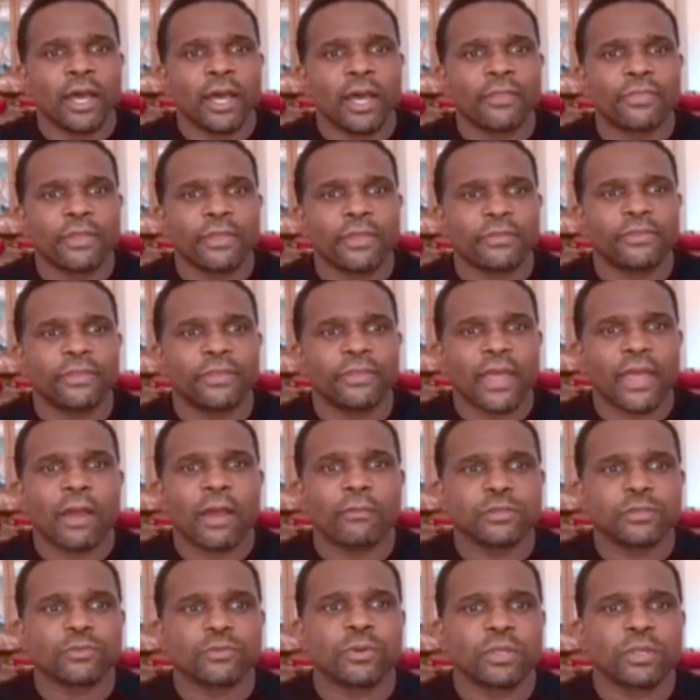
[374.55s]
I think that
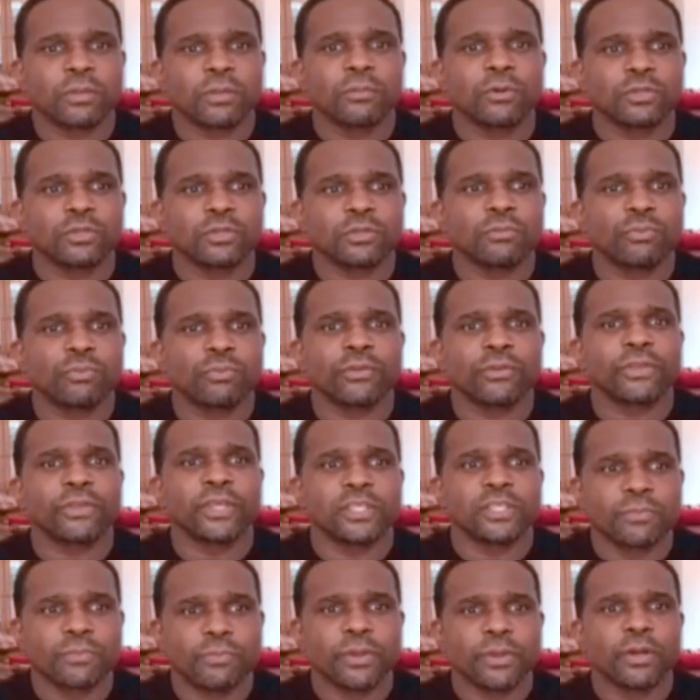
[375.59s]
that was one of the most important
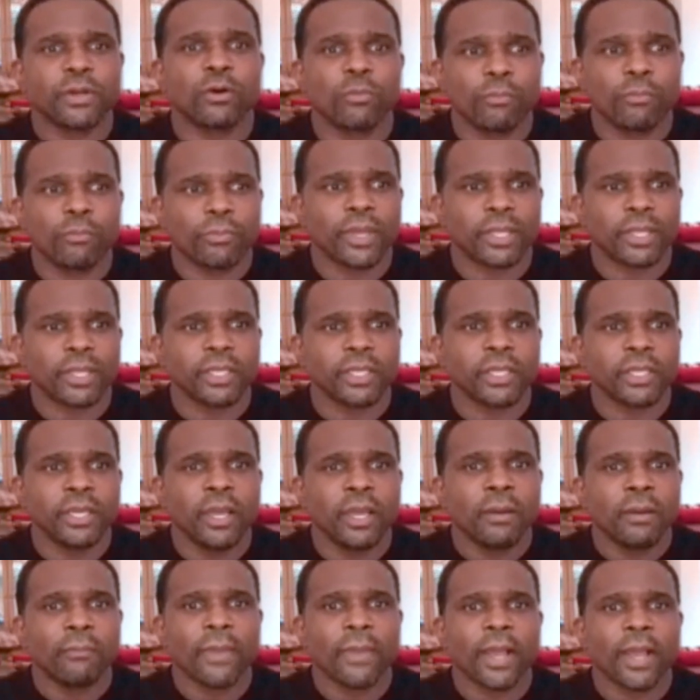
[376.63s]
things. Bill Bickley,
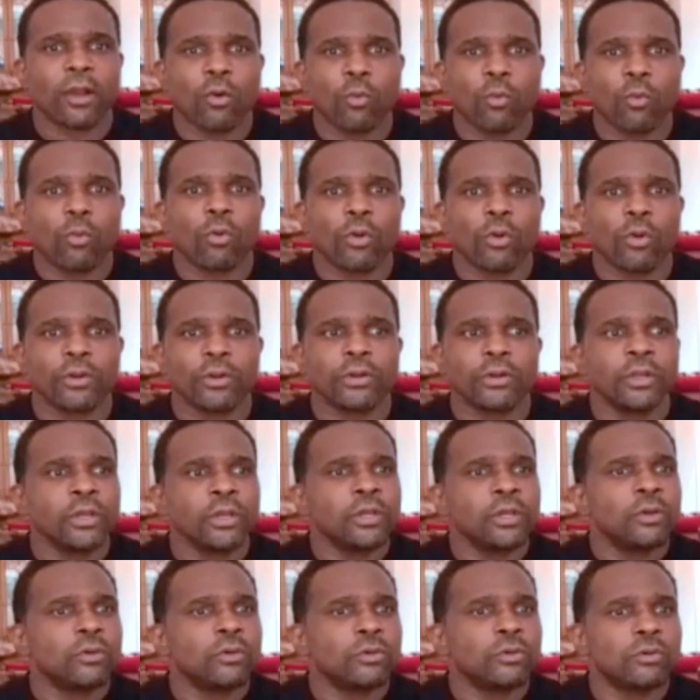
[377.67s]
Michael Warren,
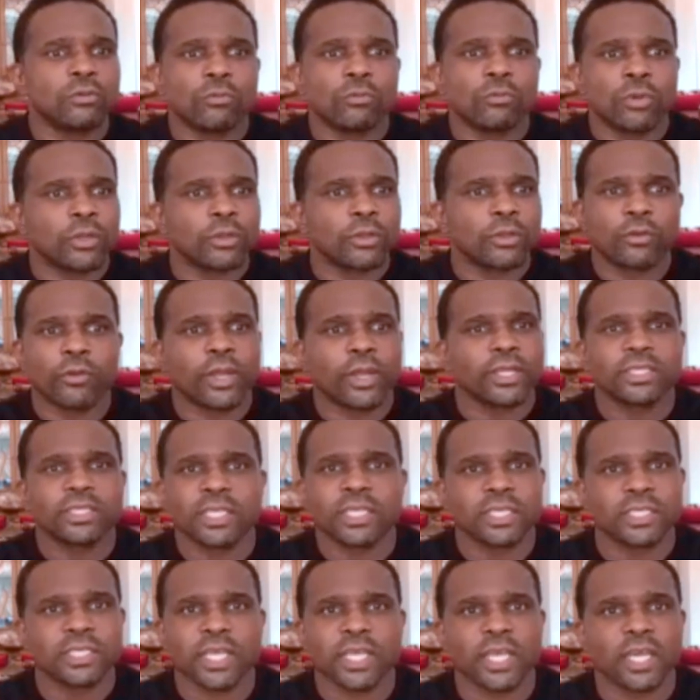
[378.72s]
one of the greatest
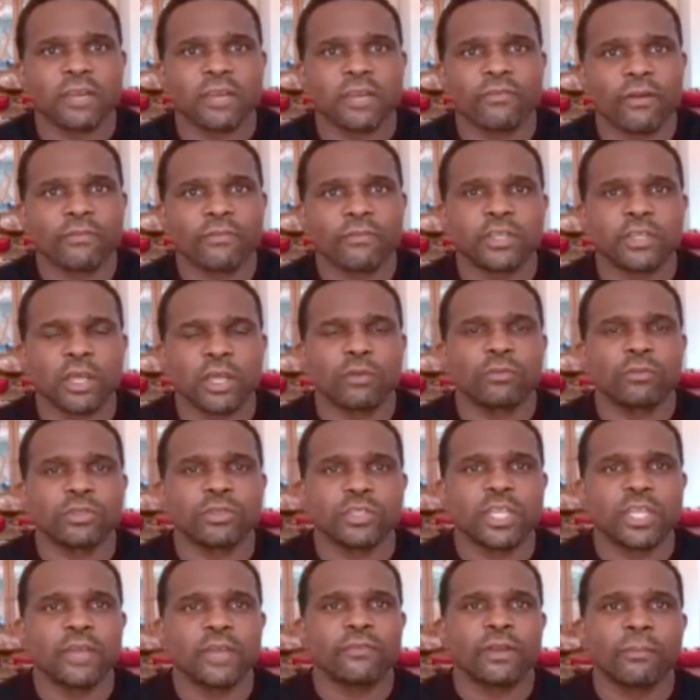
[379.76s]
things they could have ever done
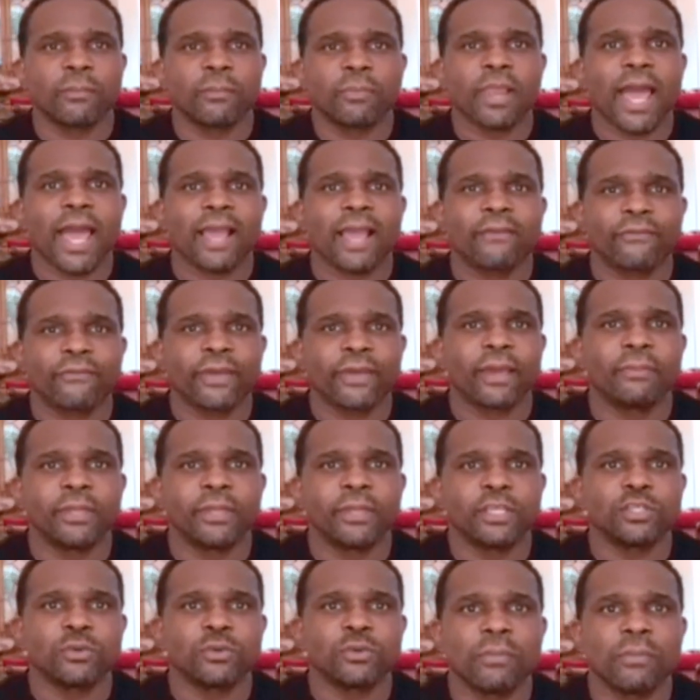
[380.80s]
was give a Black
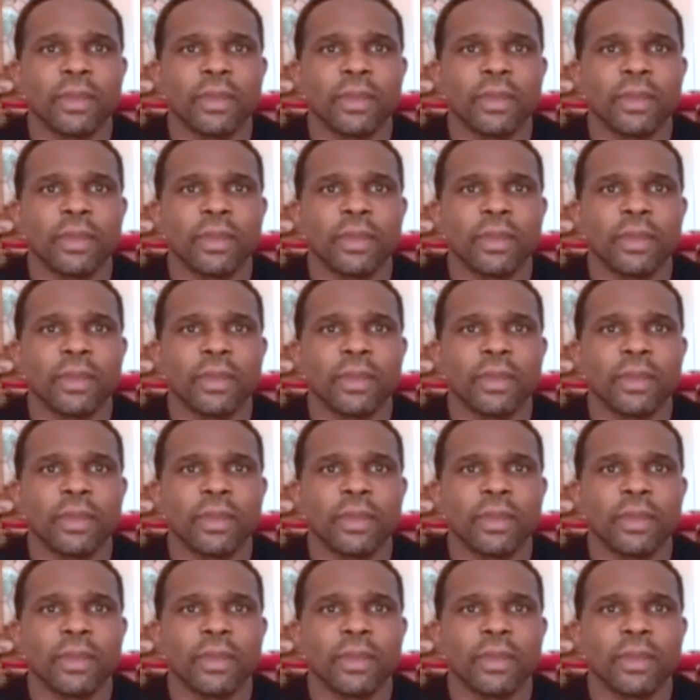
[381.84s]
family to